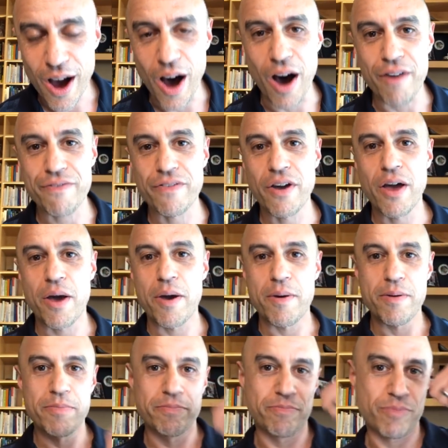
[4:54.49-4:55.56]
of,
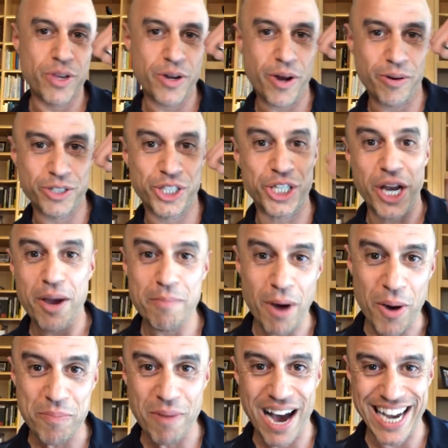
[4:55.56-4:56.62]
you know,
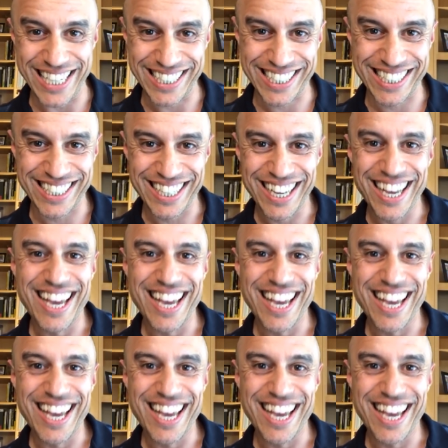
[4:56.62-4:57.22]
GMO mice,